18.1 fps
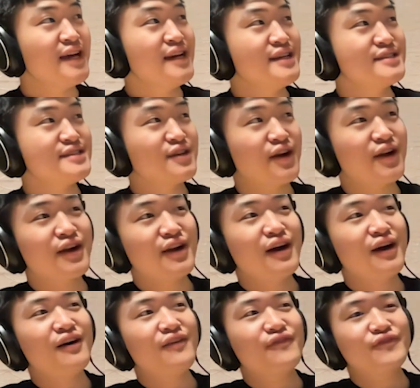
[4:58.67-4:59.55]
started
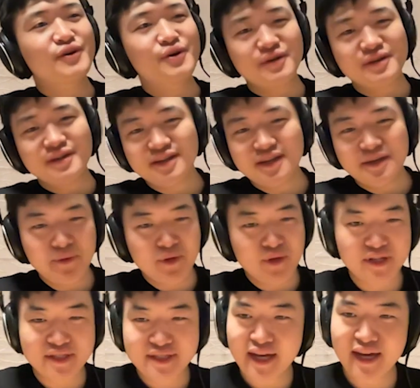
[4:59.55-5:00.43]
off going to
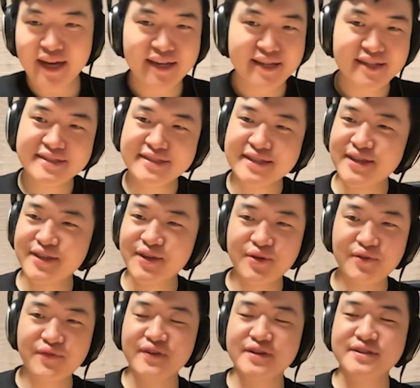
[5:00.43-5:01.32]
computer science at the
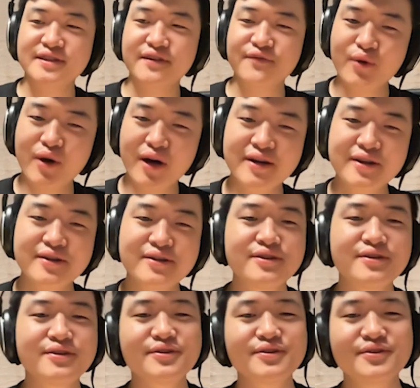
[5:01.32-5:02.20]
University of
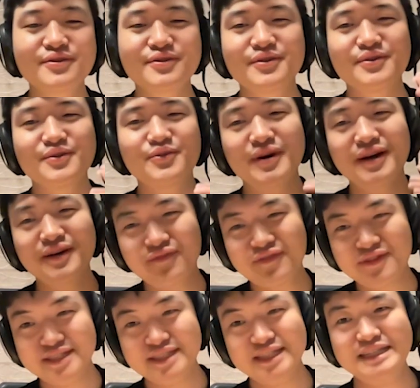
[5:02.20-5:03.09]
Waterloo, went
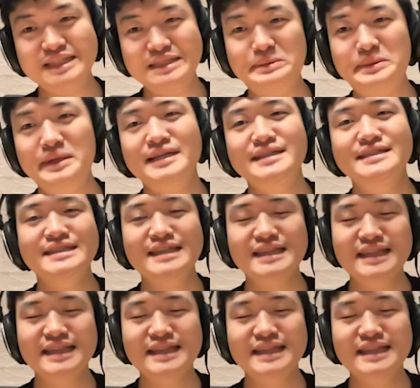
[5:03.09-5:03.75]
for 6 months, and